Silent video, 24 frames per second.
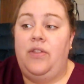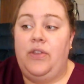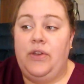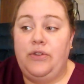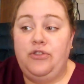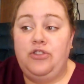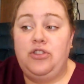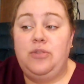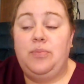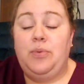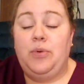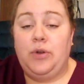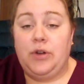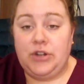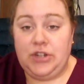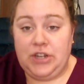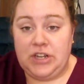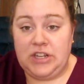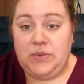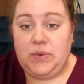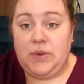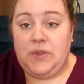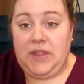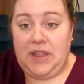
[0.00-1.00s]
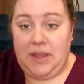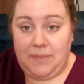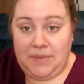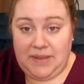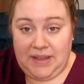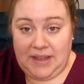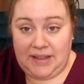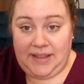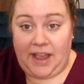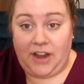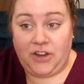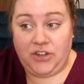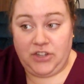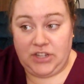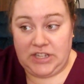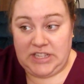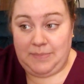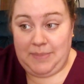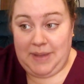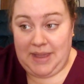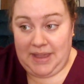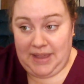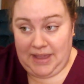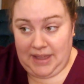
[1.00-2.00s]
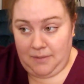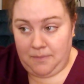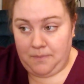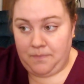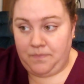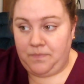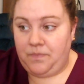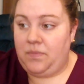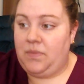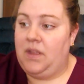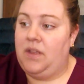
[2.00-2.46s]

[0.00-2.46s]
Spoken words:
those are the portions where the MC is actually speaking.